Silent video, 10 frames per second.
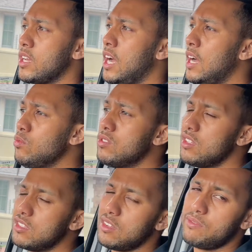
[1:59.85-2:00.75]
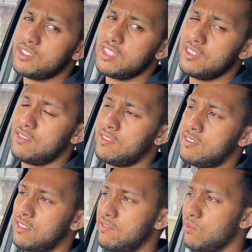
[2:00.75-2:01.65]
I would say it's obviously
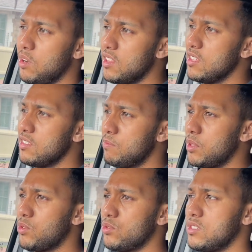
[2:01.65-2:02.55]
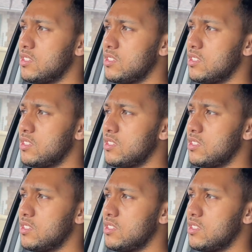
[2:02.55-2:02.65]
worth it because it